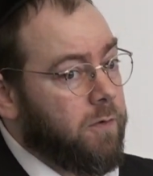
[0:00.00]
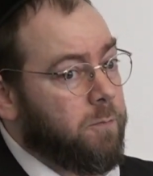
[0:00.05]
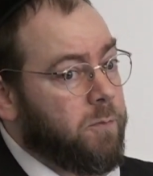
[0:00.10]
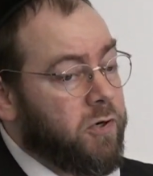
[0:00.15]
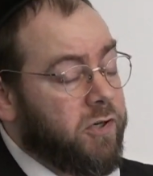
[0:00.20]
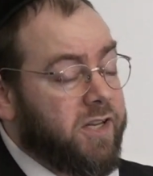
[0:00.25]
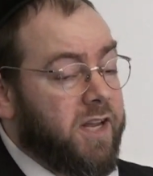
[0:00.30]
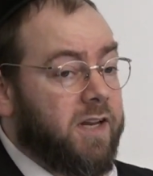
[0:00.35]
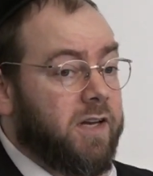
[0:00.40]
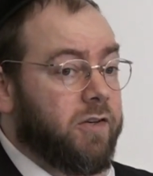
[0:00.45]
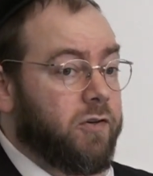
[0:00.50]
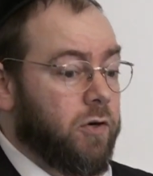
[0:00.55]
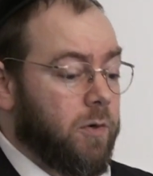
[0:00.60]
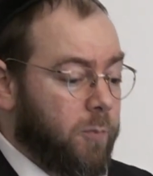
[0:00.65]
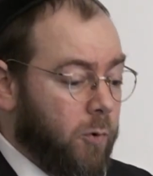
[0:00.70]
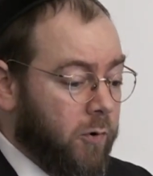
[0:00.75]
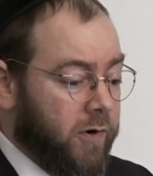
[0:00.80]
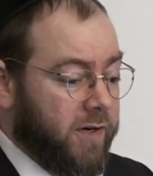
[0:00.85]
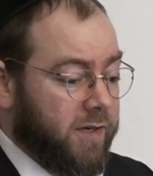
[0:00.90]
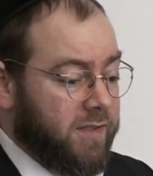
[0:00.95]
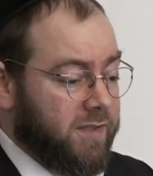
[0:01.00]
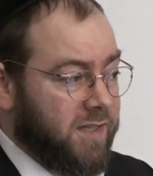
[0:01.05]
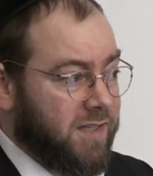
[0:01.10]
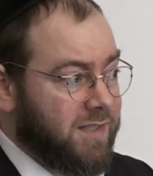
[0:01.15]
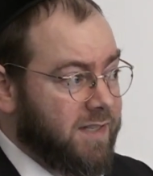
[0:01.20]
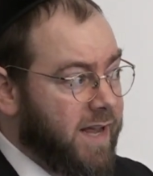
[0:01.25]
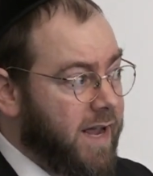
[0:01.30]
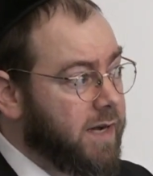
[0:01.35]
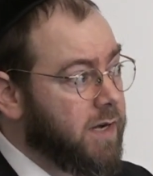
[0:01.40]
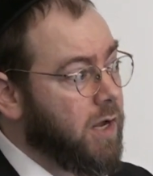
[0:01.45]
pertaining to reports is
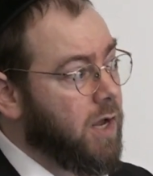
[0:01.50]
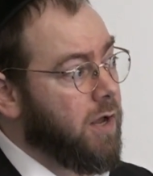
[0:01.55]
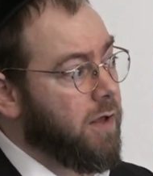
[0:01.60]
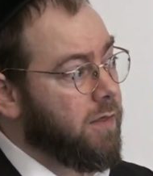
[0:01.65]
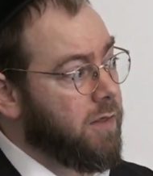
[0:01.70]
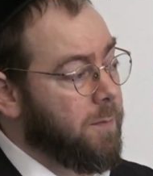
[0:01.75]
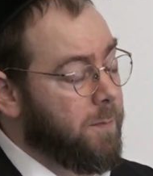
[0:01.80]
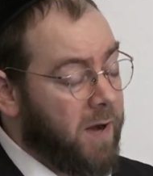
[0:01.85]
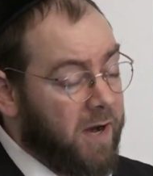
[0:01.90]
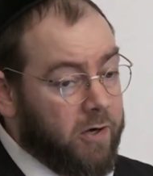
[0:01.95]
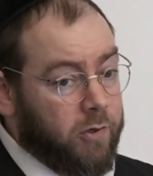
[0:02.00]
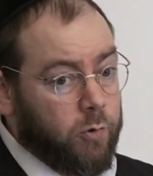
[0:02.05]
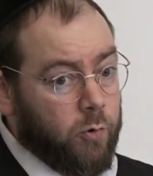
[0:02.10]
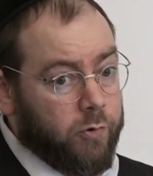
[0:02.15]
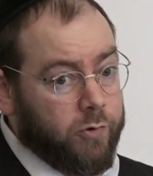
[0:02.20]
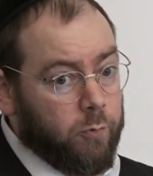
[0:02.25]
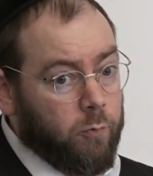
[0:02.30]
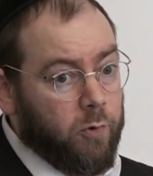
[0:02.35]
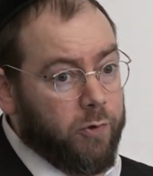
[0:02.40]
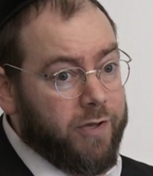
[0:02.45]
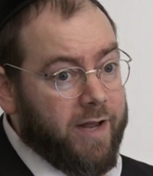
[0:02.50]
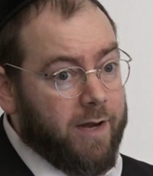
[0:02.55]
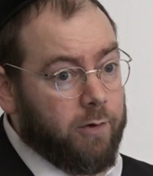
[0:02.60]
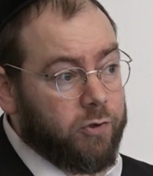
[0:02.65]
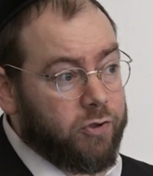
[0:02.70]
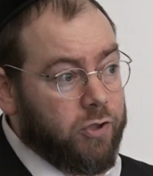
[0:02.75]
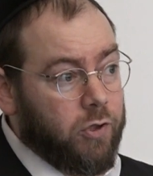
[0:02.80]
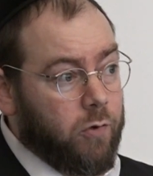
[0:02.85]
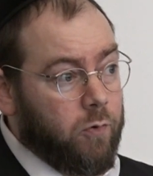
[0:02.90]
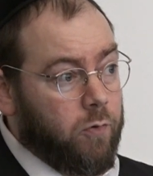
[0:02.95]
that the parent order will now
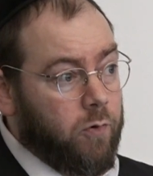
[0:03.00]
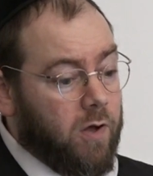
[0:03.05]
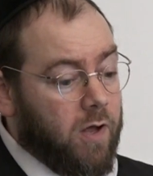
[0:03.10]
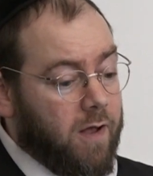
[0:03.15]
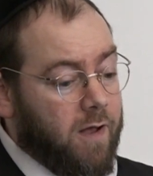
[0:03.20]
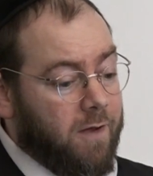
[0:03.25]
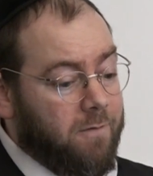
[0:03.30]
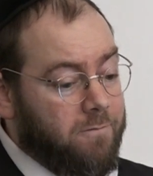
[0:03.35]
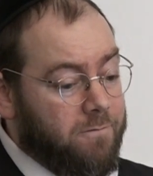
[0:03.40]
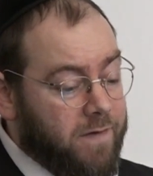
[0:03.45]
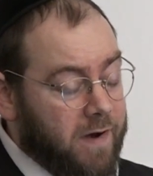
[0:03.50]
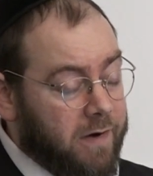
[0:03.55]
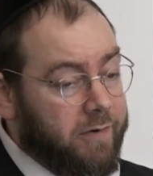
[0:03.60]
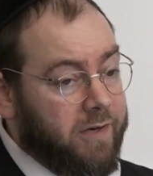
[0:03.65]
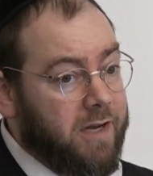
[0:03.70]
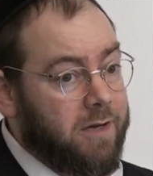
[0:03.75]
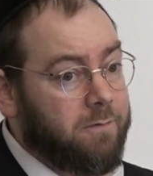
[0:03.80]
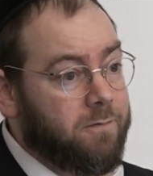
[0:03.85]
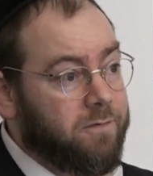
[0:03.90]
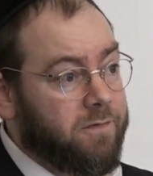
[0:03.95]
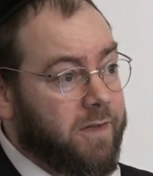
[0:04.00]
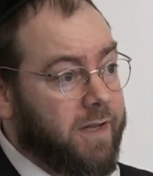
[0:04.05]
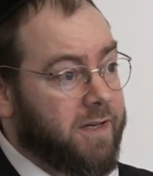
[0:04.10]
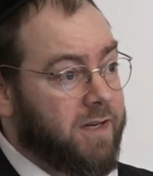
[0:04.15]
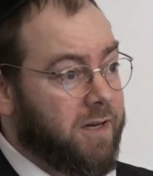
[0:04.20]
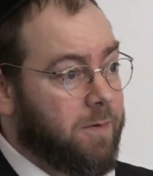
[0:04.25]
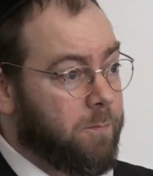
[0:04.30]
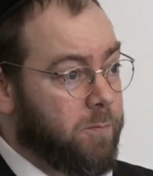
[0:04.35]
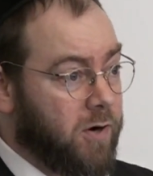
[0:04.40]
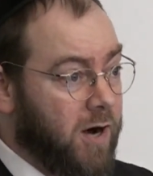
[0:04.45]
show a very
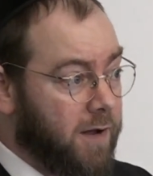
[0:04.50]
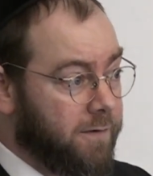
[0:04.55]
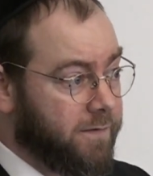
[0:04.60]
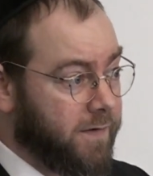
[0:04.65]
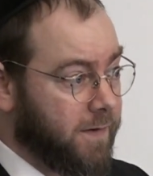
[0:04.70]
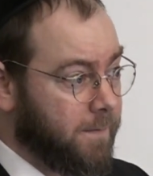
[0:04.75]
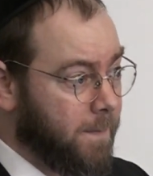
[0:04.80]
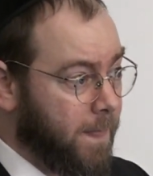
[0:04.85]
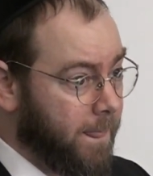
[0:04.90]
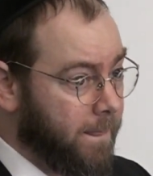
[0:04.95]
inflated profit.